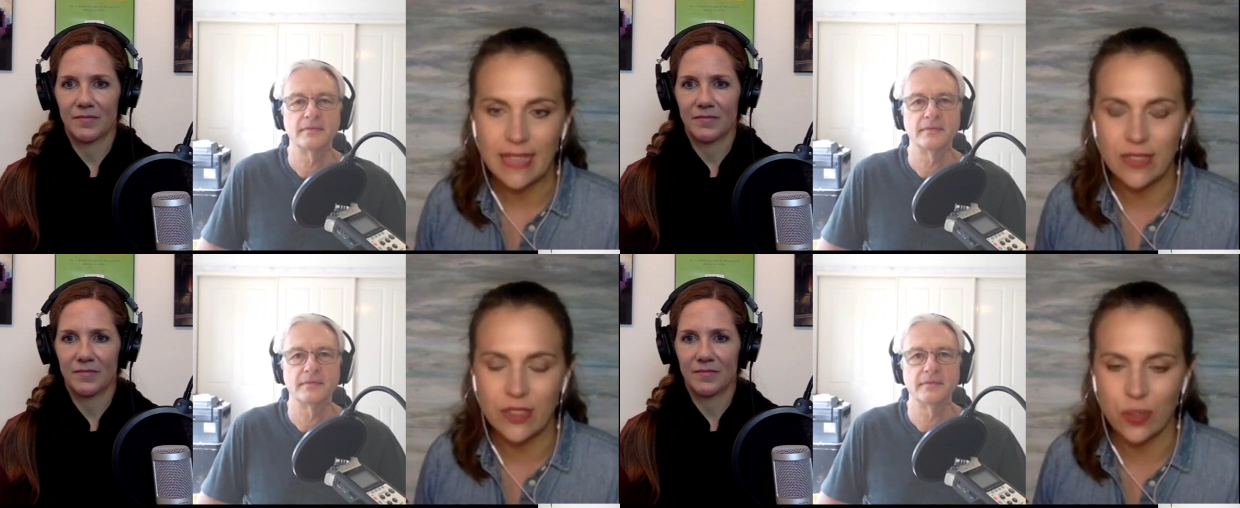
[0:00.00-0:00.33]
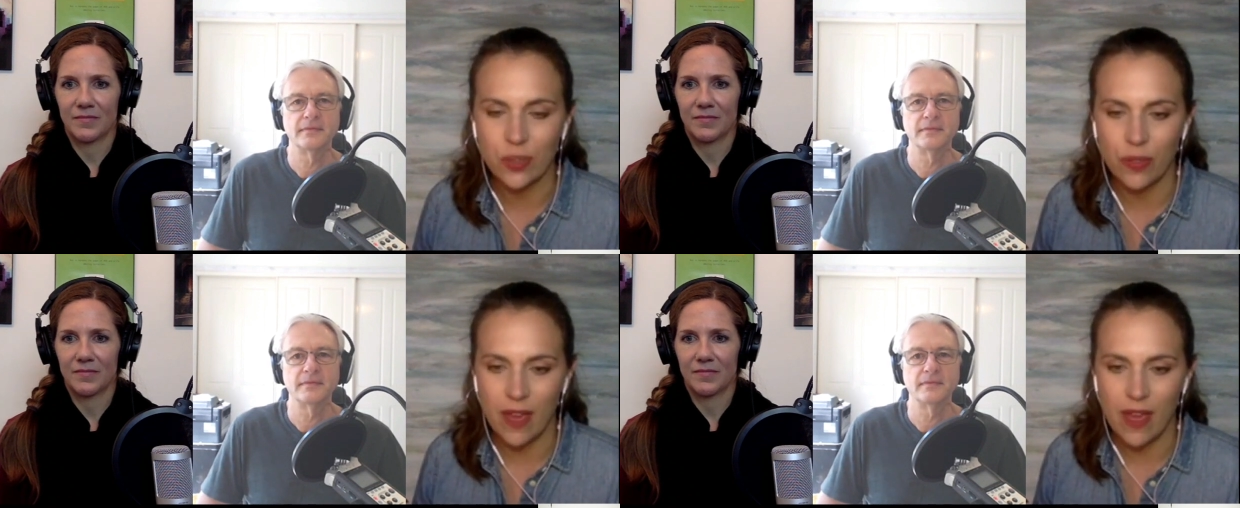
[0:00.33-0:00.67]
Speaker 1: And
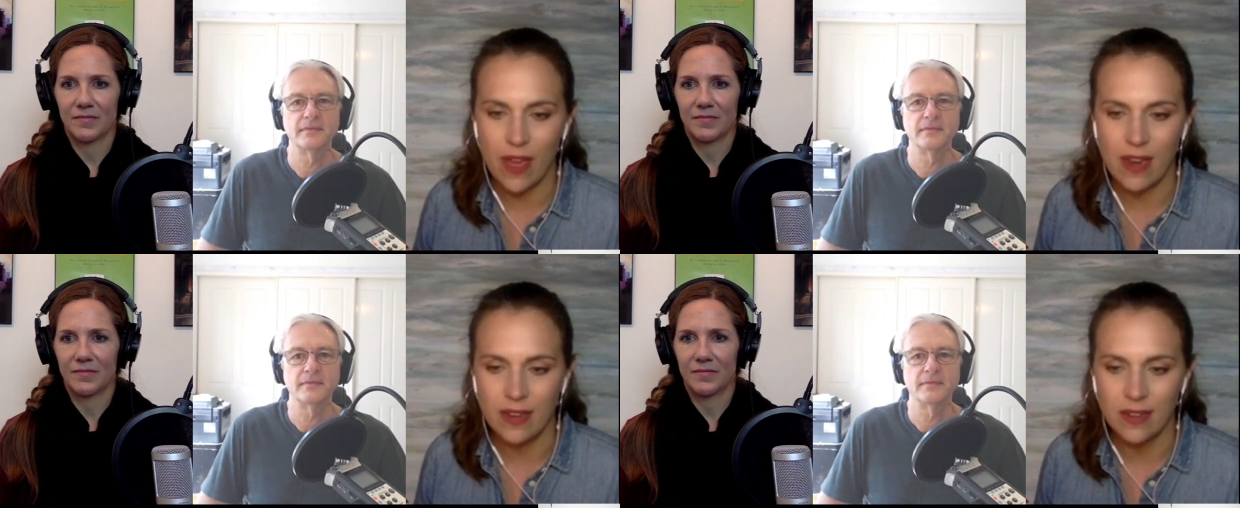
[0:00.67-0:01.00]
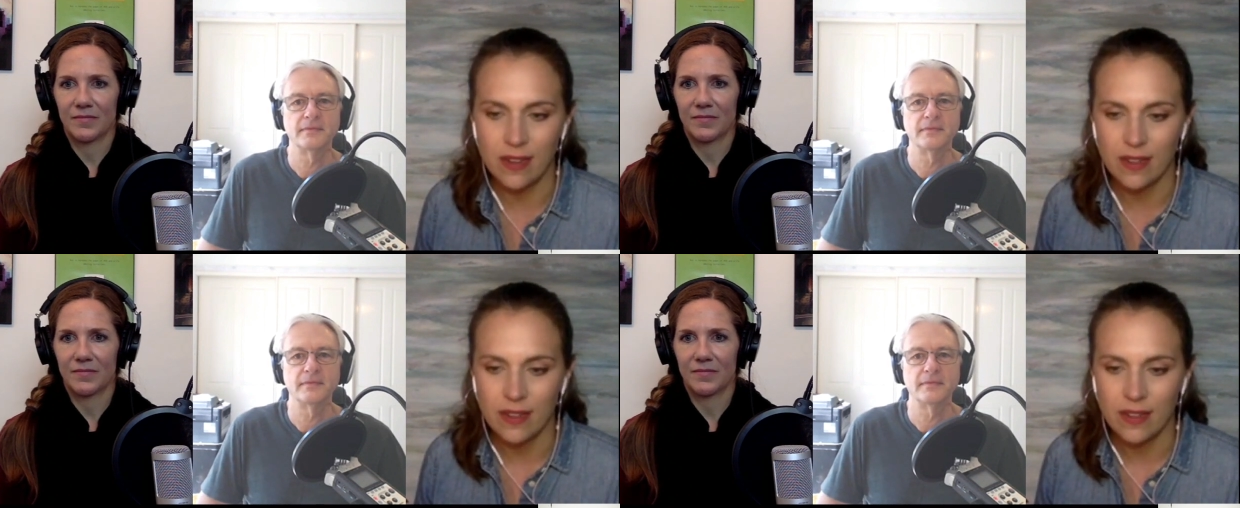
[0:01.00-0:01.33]
so then,
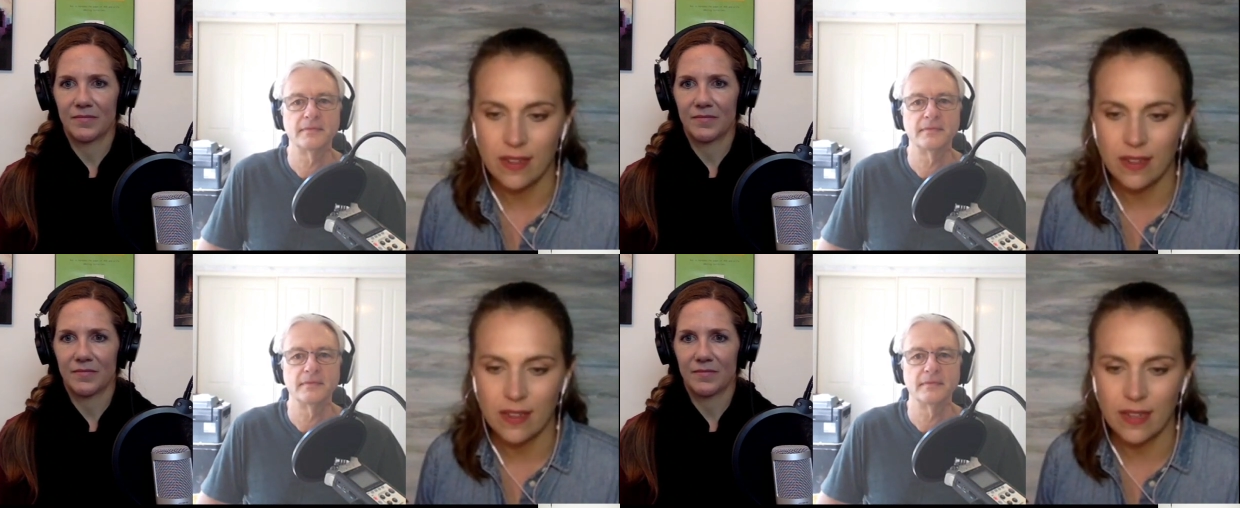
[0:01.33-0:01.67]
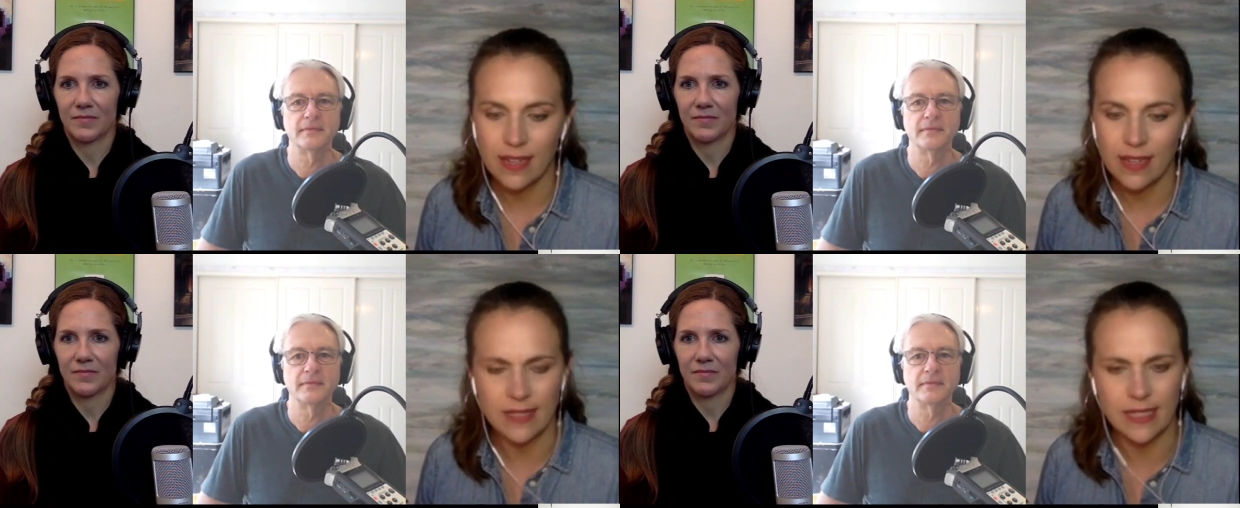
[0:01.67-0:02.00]

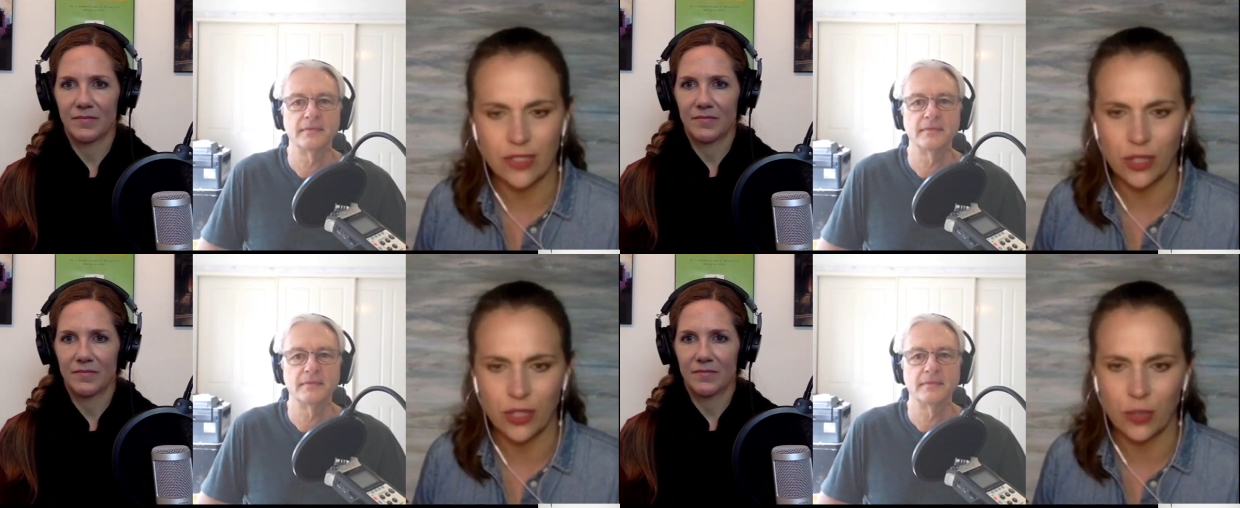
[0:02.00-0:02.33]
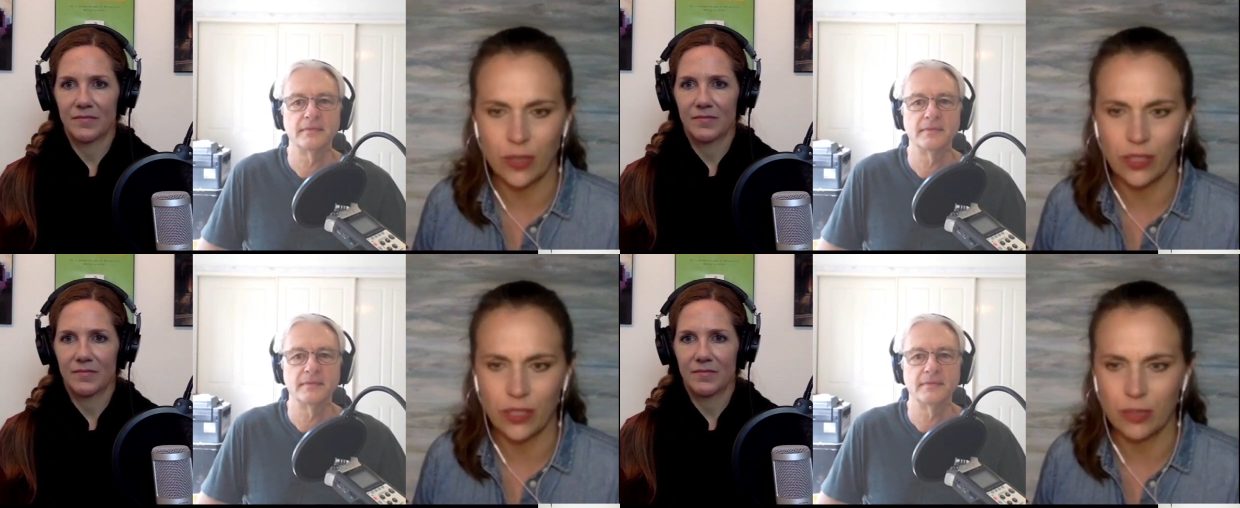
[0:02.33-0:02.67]
I guess to answer your
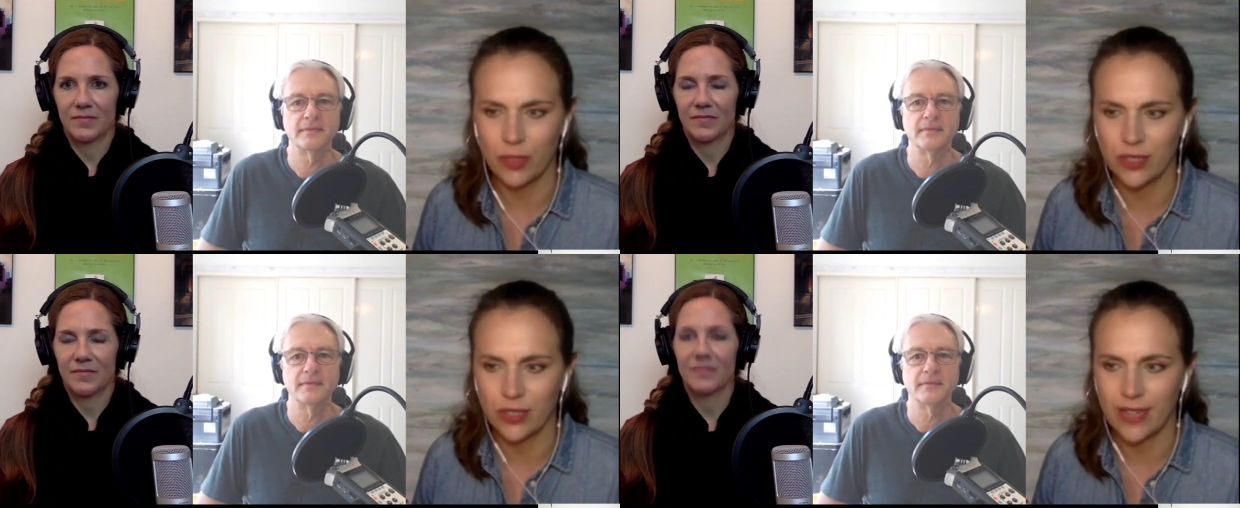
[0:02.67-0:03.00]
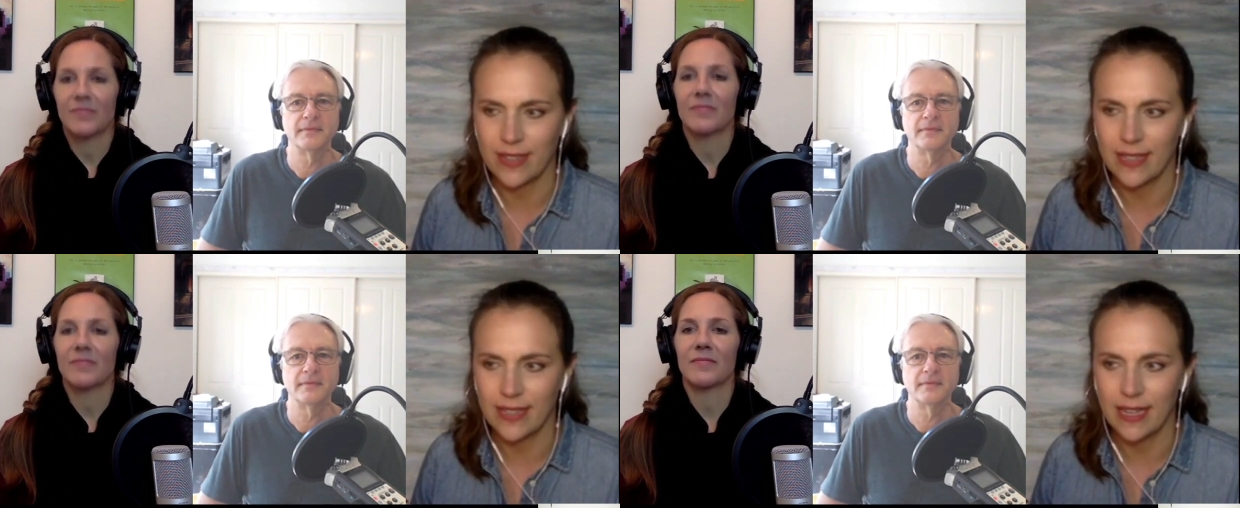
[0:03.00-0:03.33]
question more
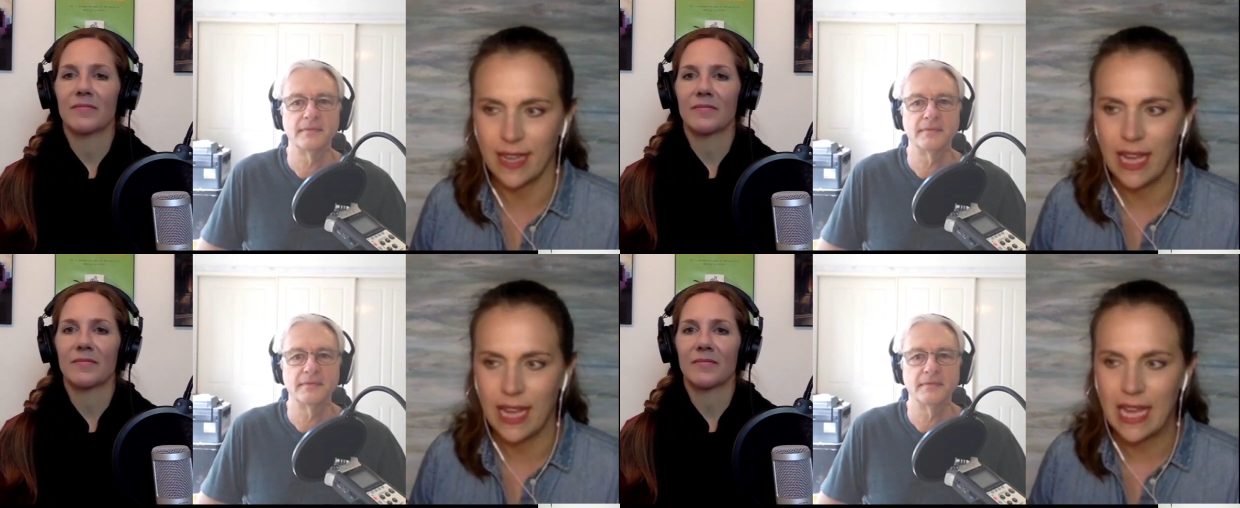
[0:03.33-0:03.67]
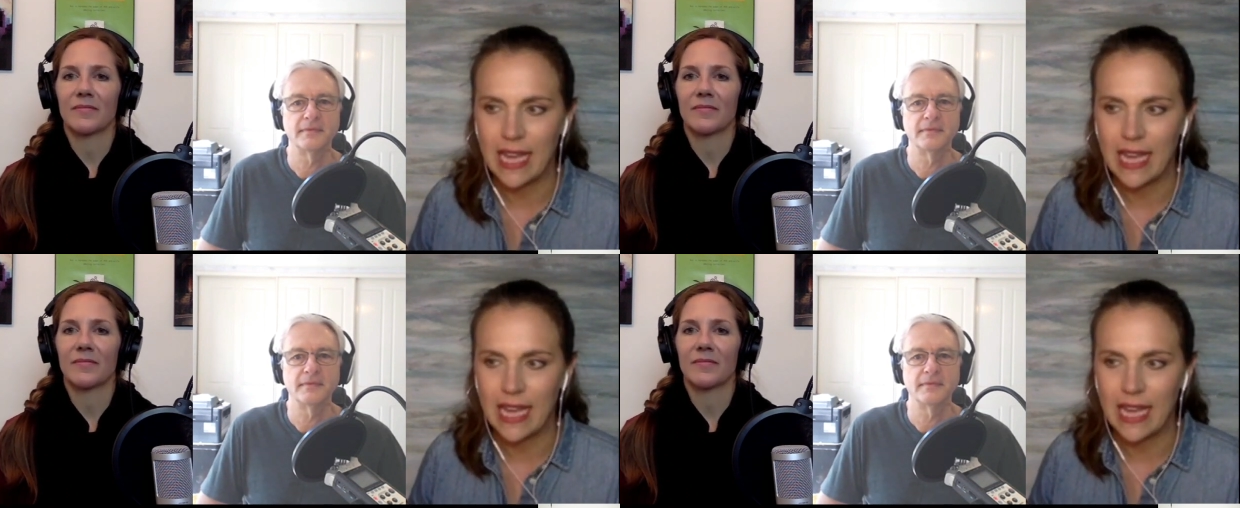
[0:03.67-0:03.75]
directly,